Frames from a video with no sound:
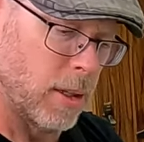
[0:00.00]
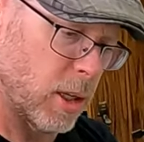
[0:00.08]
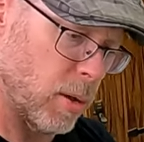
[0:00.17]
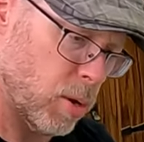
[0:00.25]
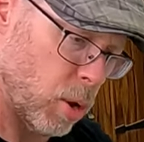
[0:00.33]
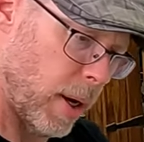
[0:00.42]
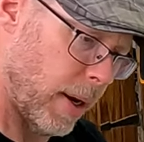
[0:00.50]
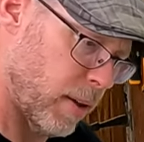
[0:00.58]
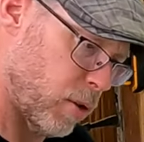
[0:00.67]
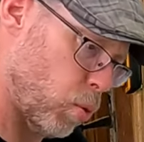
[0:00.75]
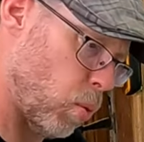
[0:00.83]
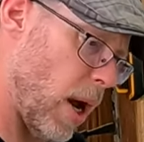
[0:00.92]
Don't try to
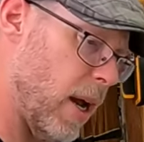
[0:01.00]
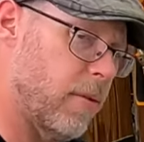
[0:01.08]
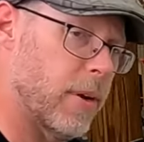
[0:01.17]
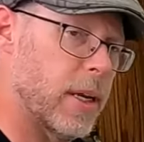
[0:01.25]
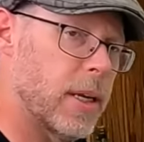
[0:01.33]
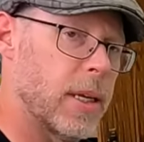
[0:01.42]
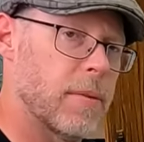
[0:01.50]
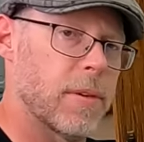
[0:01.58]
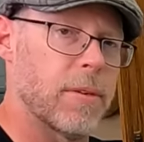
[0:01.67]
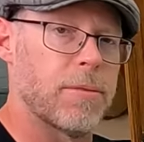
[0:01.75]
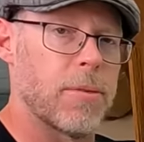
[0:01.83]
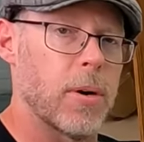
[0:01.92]
drive it in
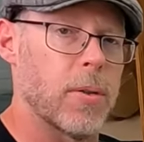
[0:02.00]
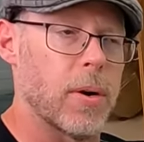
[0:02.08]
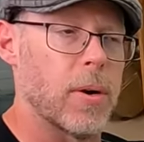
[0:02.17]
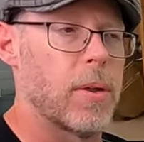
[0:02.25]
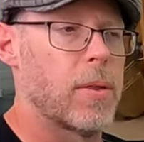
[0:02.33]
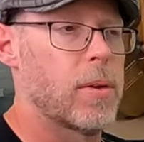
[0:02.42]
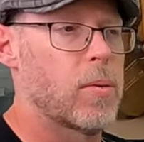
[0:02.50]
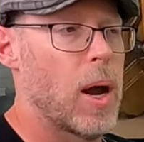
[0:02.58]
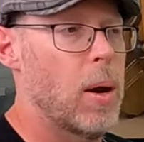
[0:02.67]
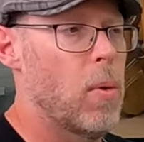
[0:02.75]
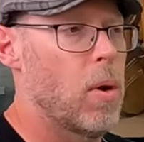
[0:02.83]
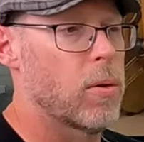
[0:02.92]
even further. The
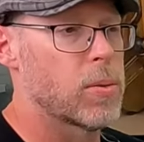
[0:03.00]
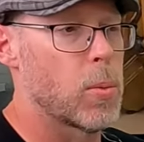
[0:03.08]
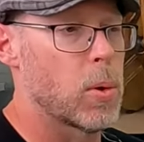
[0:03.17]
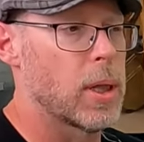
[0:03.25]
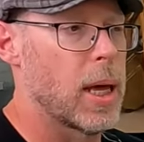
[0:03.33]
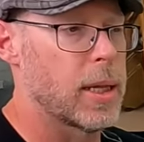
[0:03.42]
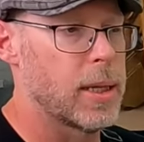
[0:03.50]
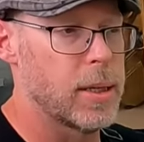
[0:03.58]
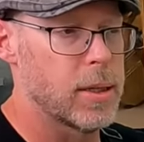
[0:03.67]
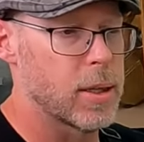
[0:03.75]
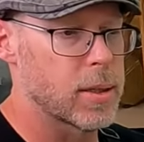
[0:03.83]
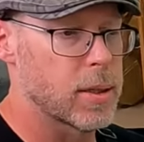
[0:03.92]
drywall is more likely
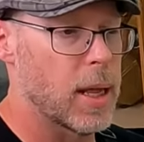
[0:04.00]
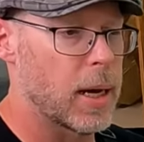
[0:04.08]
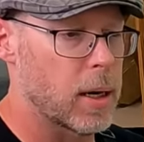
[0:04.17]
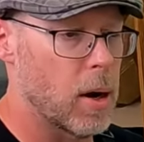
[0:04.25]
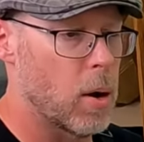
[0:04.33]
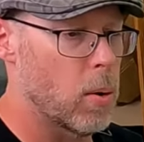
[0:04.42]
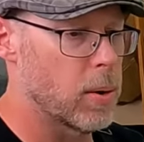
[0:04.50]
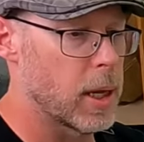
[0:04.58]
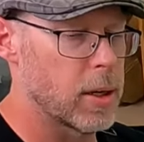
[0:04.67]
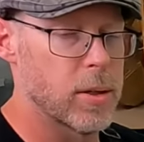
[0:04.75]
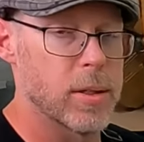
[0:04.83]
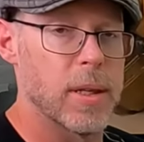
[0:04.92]
to just let go, and
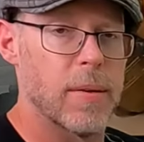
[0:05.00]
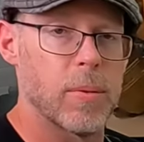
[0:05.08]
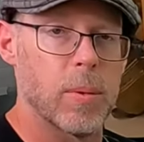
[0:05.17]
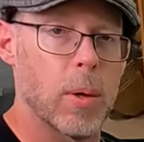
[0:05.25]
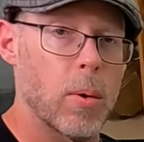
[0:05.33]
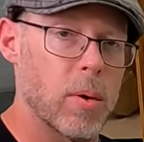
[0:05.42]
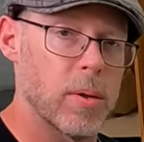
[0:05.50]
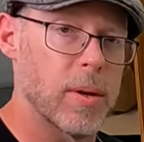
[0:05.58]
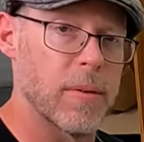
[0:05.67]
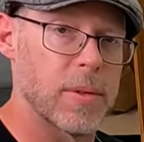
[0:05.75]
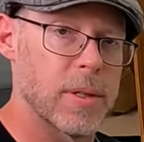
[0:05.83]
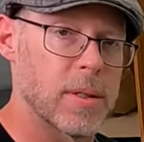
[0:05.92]
then you're just left with the hole and
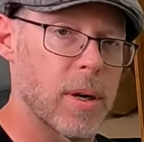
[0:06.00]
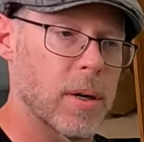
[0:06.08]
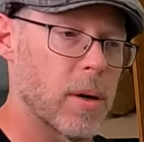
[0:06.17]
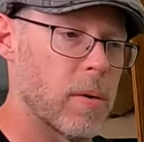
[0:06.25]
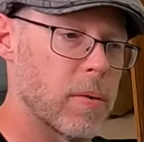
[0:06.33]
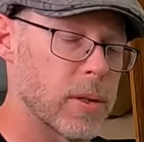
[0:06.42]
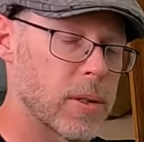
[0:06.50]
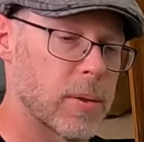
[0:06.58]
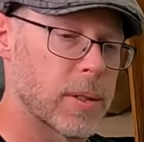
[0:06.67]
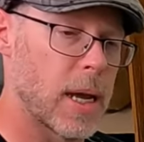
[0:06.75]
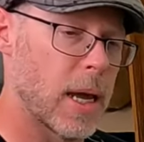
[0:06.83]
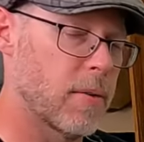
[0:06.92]
you have to start over. So
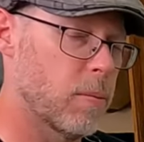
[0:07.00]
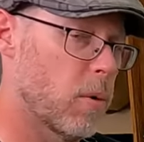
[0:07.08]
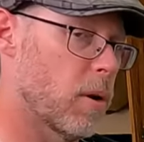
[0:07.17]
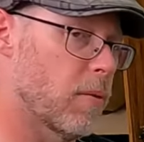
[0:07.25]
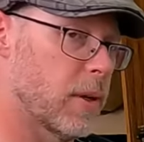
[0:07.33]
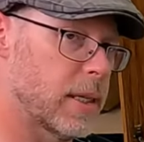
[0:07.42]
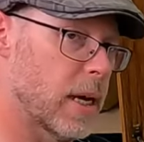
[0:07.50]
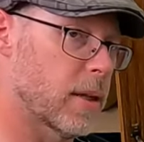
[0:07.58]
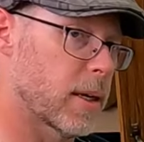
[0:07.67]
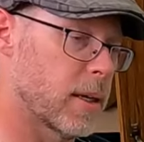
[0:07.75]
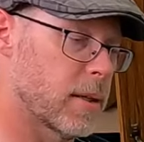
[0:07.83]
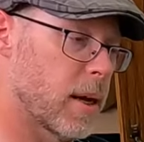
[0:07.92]
it's kind of more of a
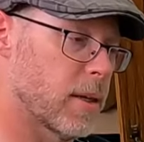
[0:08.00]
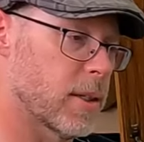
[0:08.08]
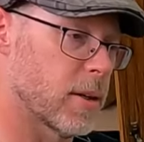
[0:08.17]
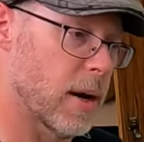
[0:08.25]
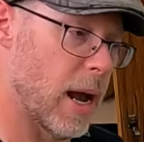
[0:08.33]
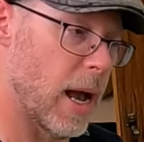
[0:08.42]
delicate touch here.